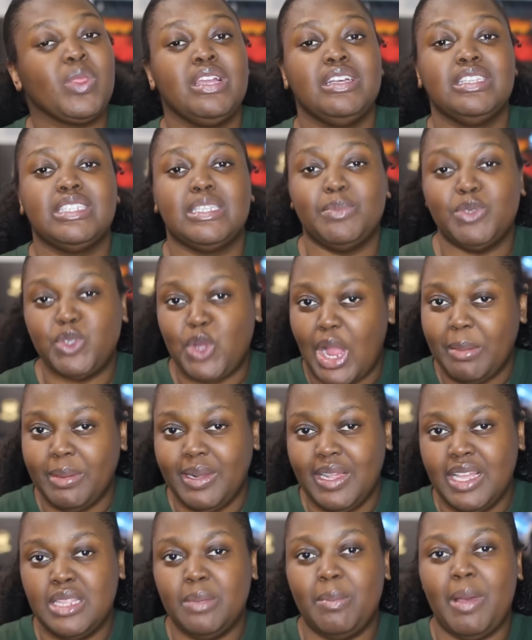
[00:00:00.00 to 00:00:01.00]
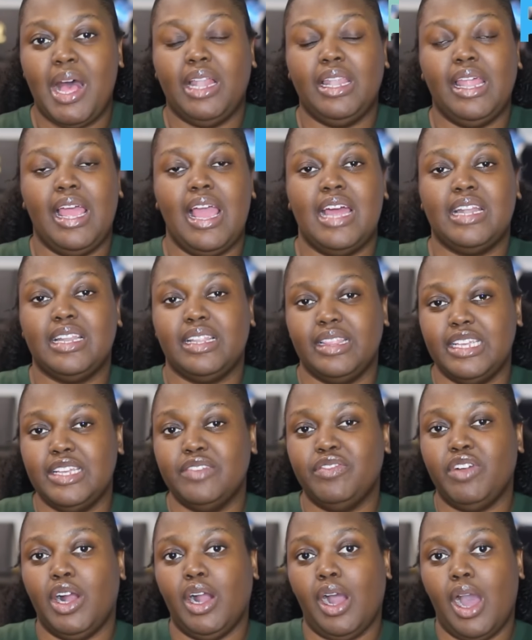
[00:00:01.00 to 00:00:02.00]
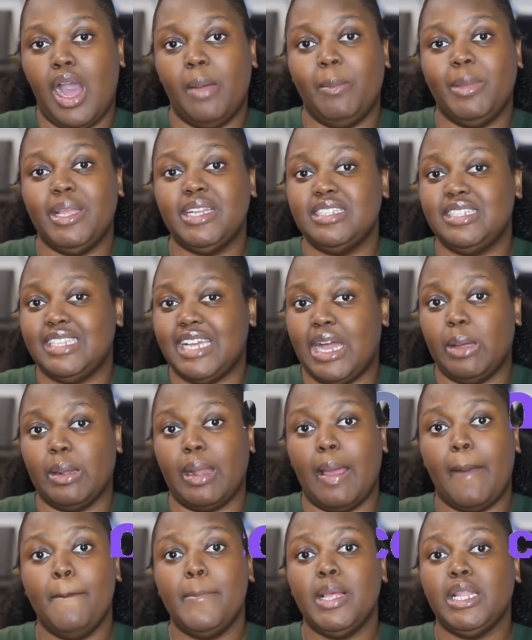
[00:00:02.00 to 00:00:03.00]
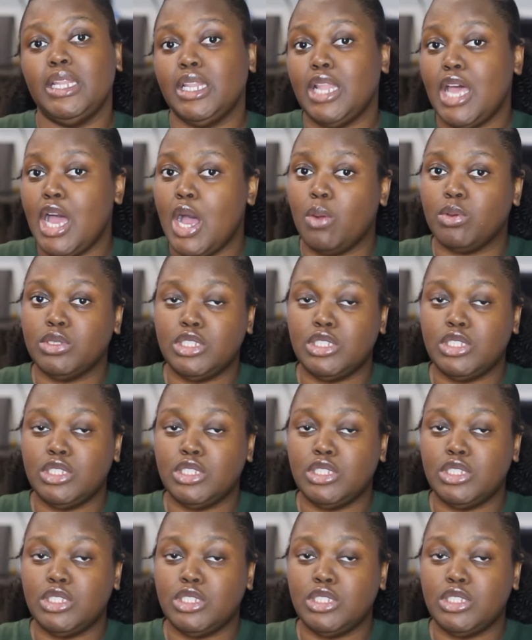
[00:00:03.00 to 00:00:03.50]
subscribe and hit the bell, and leave a comment down below.